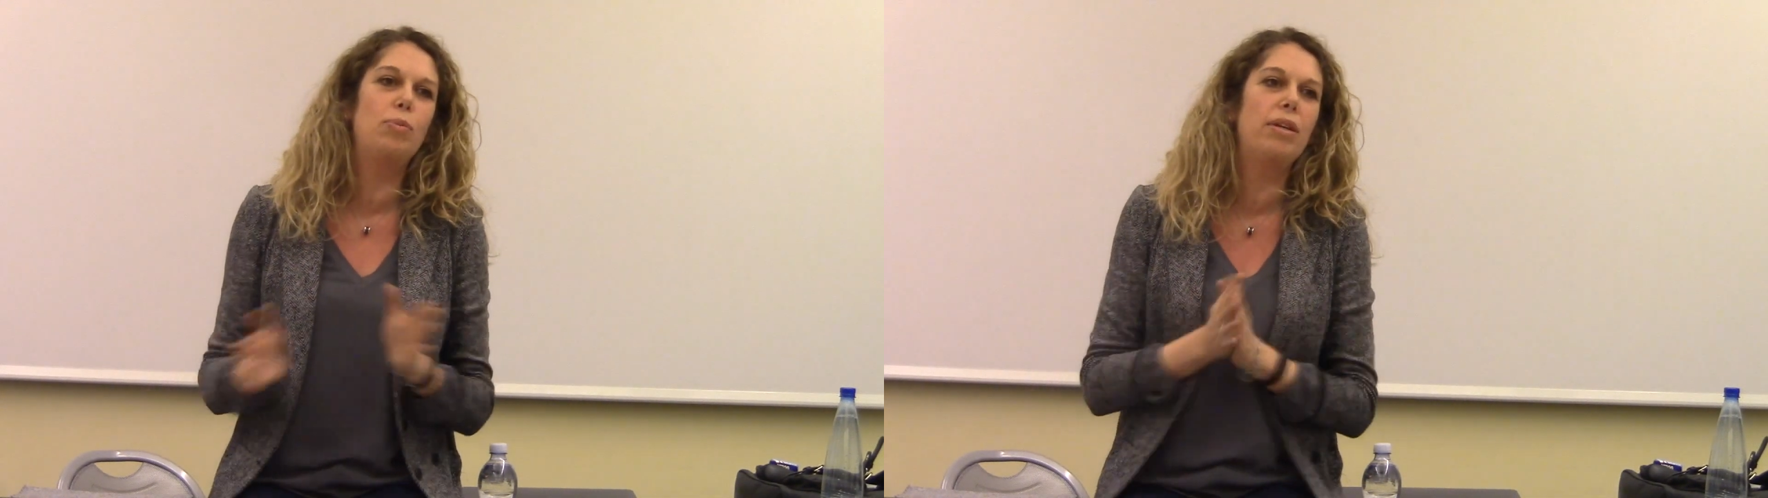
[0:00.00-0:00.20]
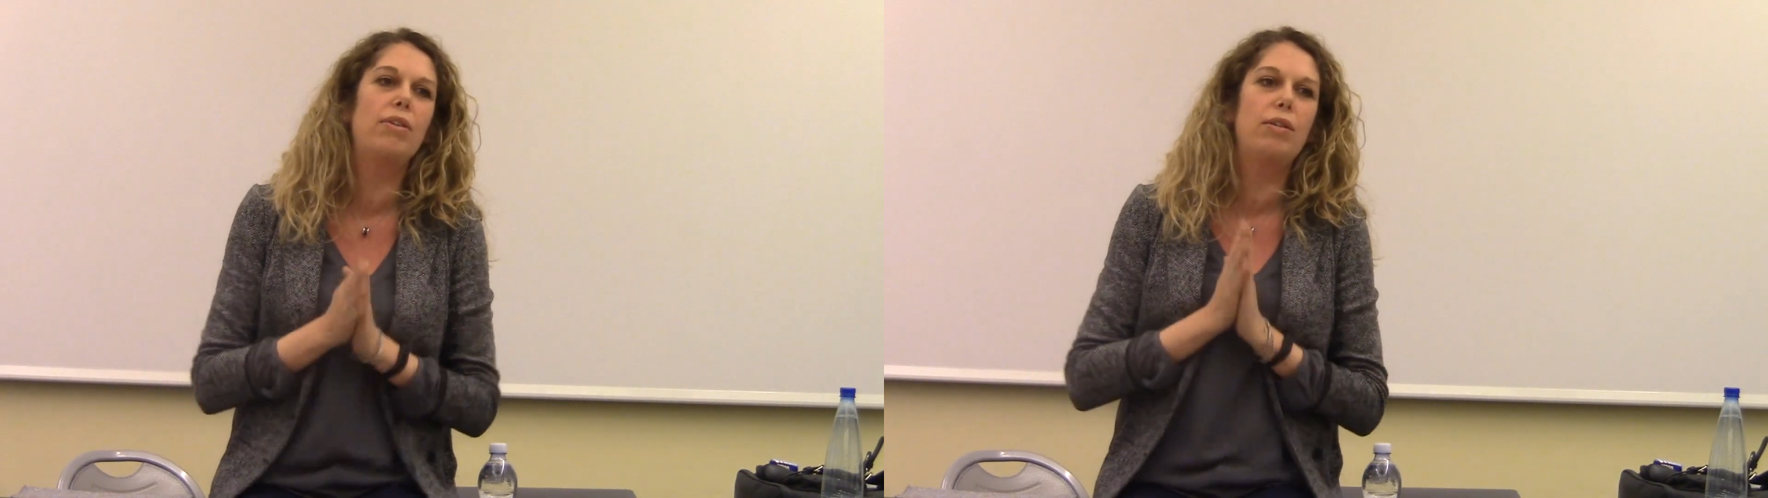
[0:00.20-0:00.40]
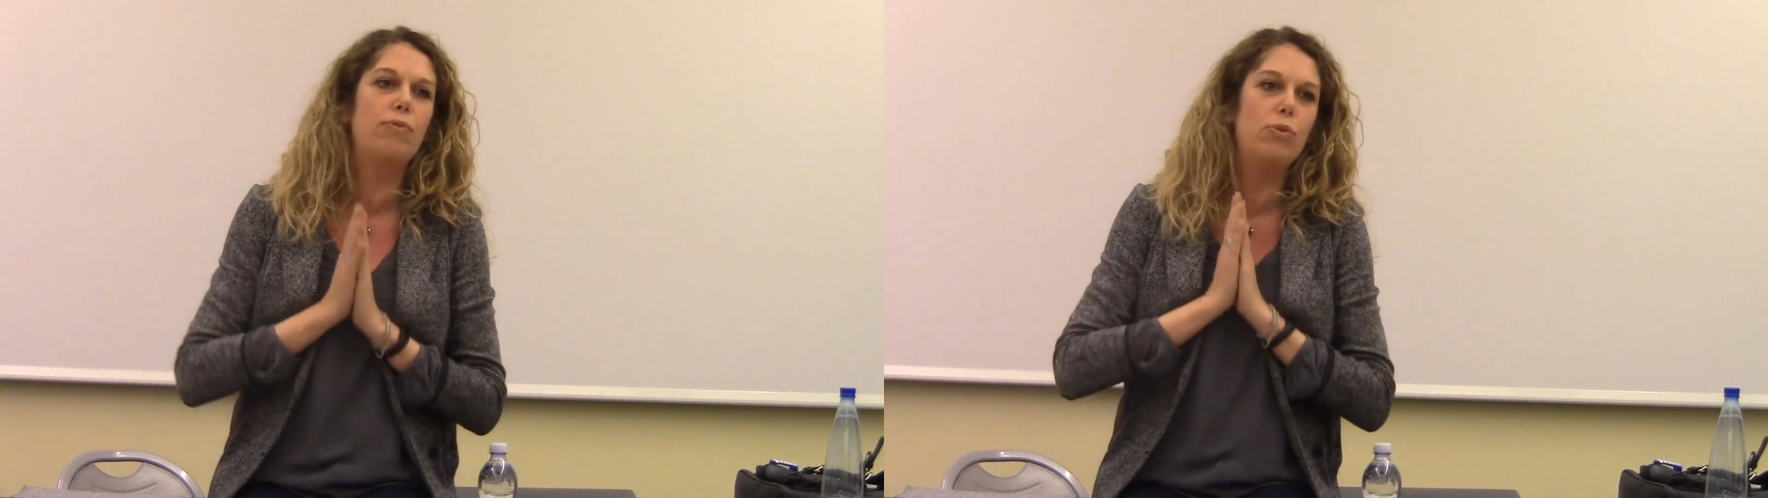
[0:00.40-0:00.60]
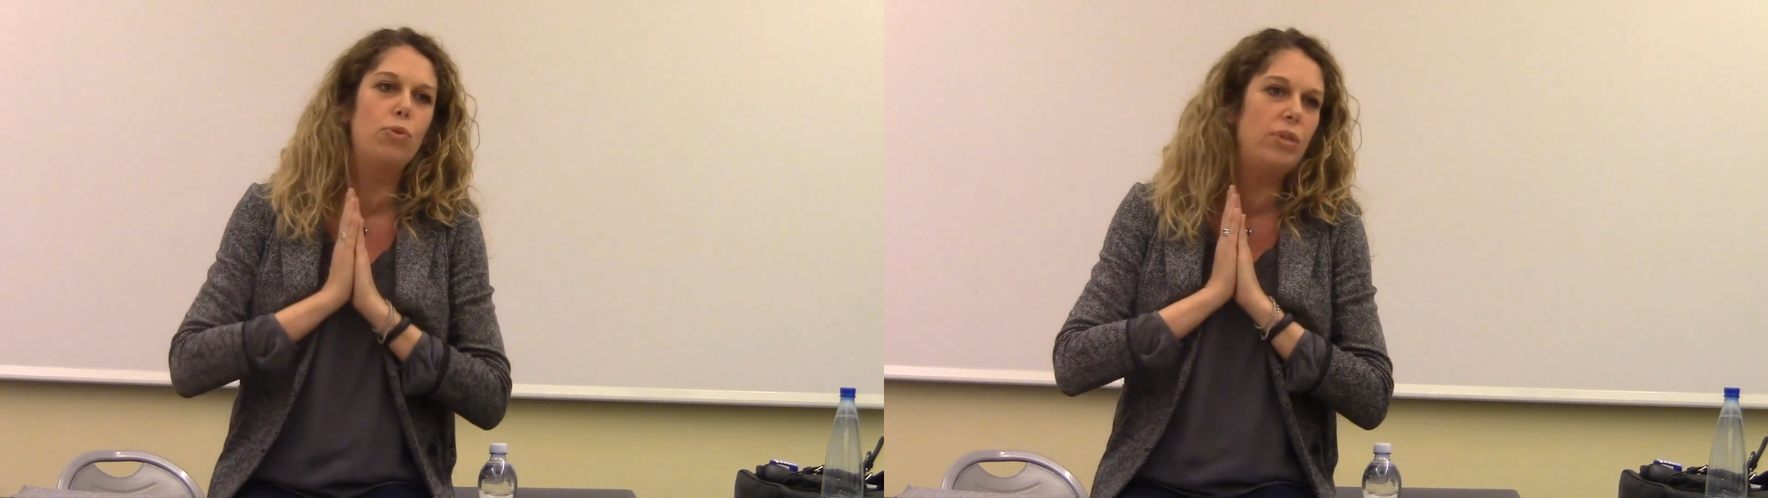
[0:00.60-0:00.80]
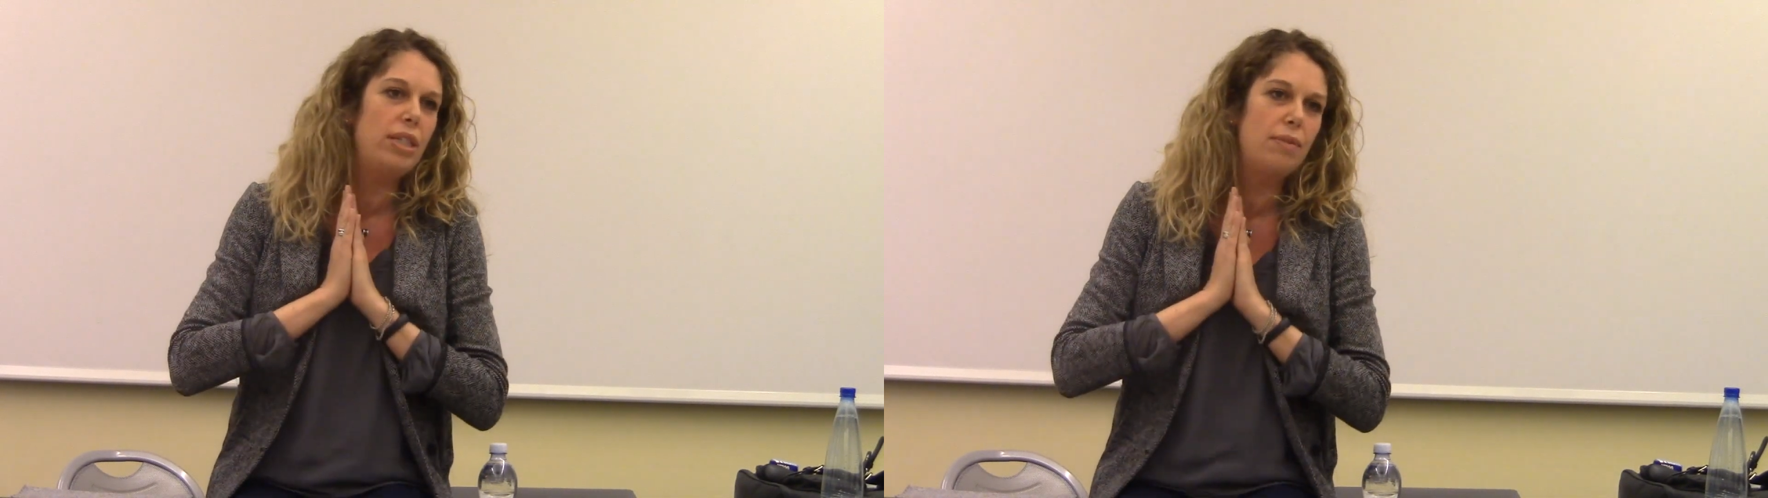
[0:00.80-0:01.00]
to be grateful
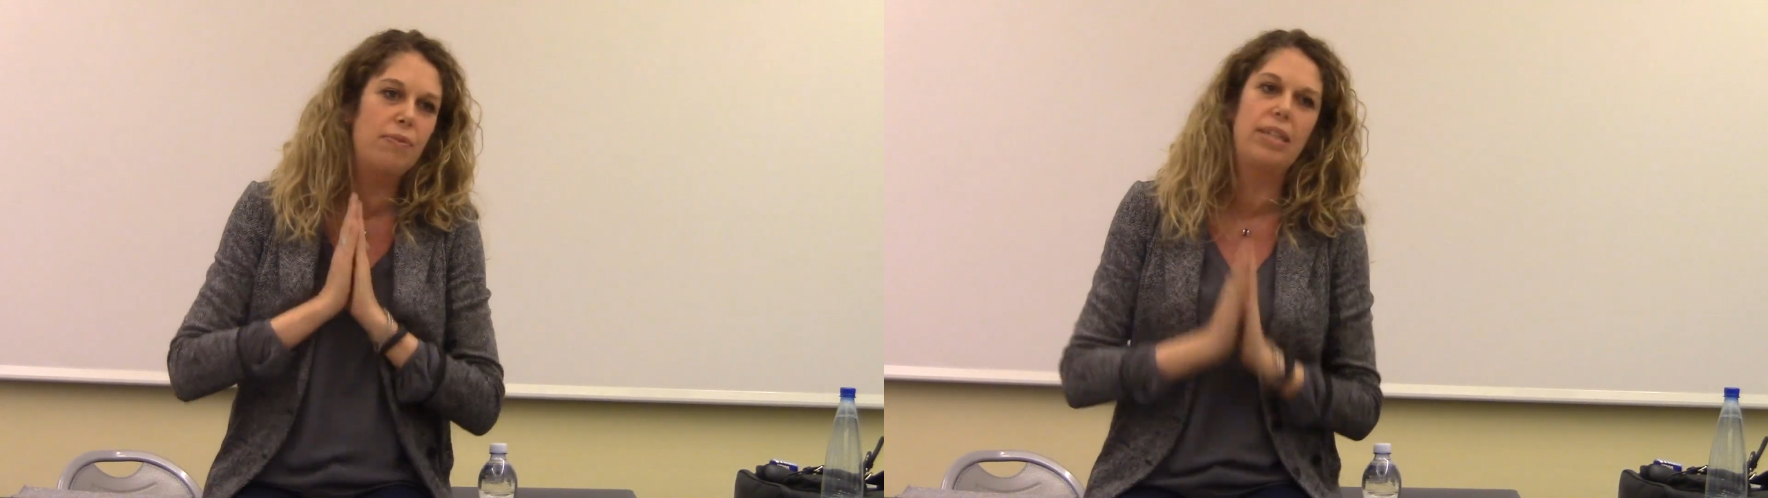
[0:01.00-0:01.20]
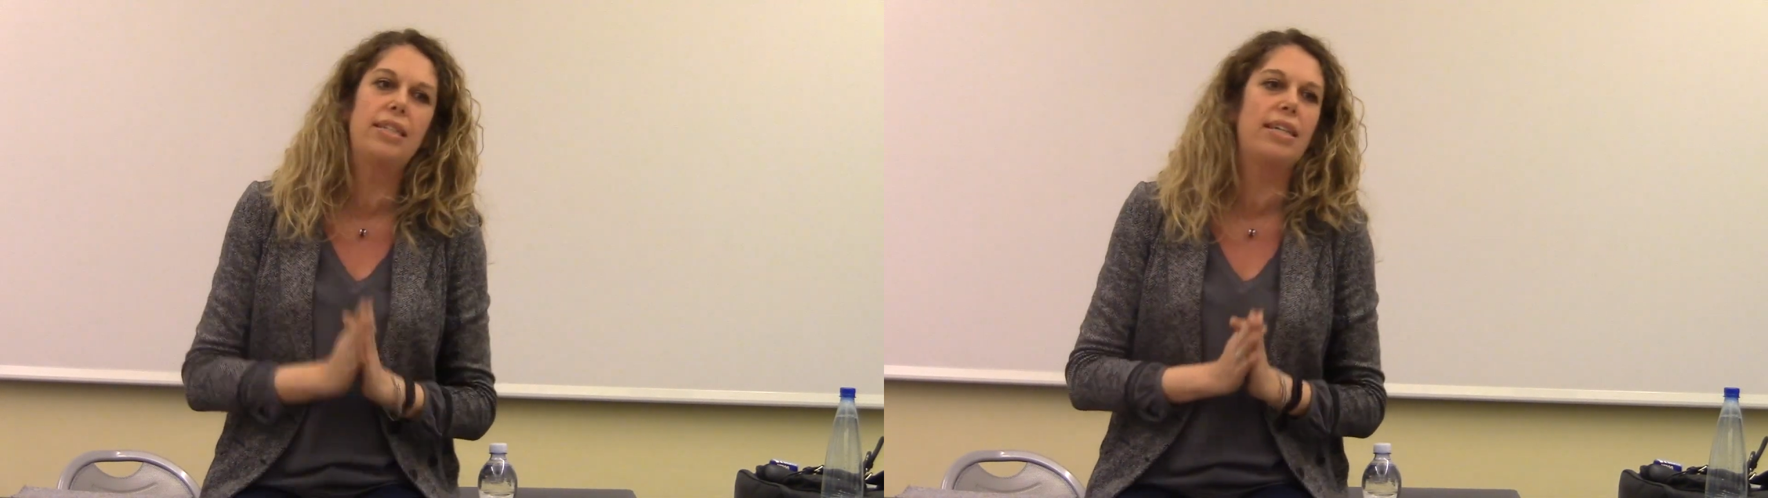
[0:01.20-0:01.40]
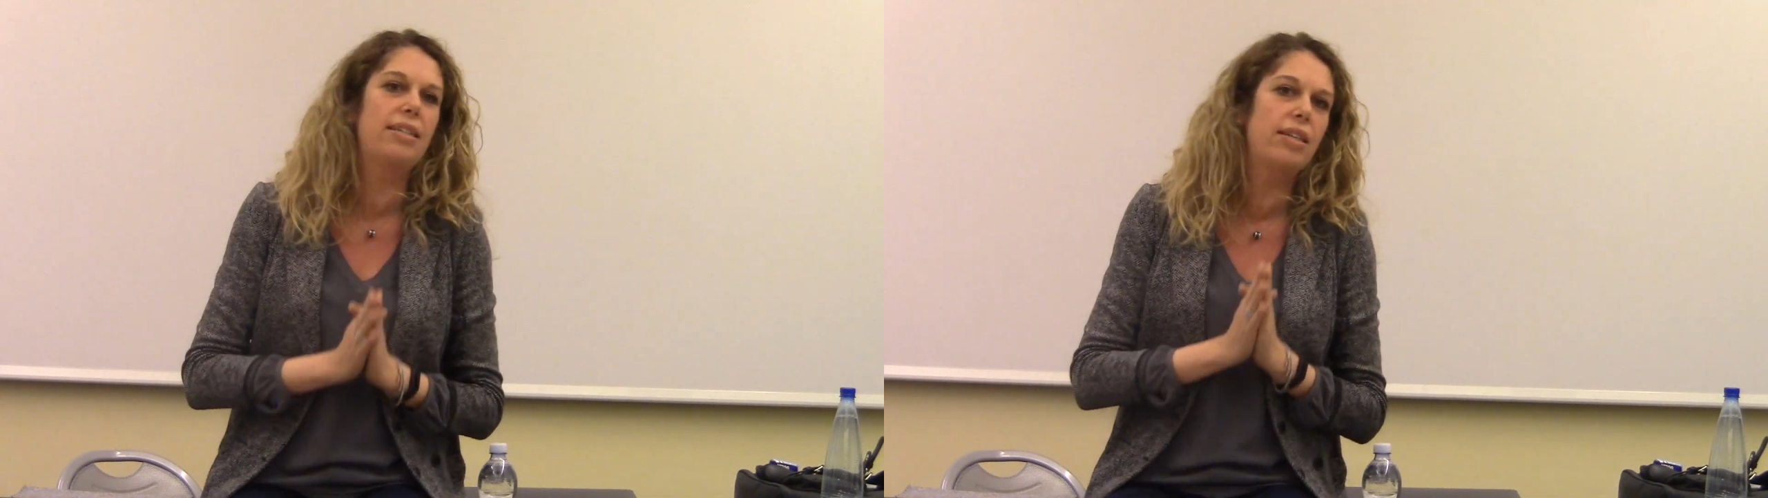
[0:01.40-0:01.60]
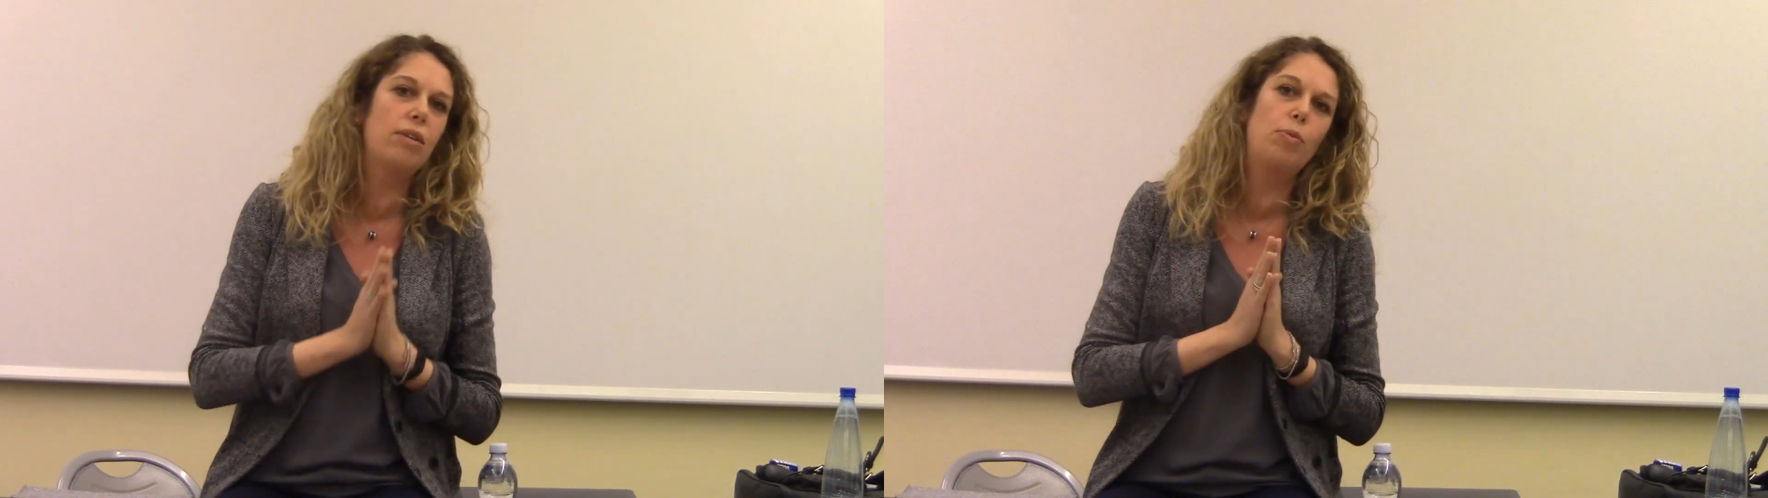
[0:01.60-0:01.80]
to this fantastic